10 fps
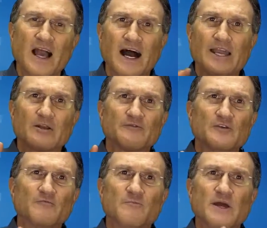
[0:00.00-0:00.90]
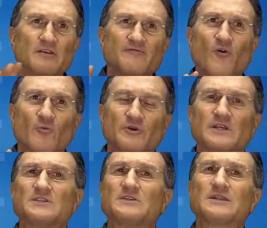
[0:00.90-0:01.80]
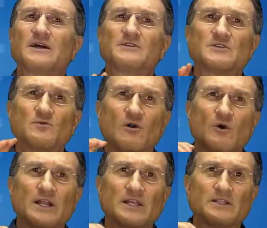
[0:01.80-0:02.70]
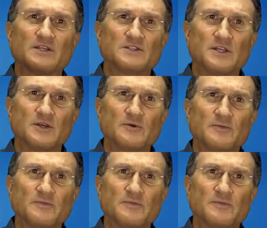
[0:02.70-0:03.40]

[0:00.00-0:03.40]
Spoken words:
I interviewed many former Disney legends while writing Disney U.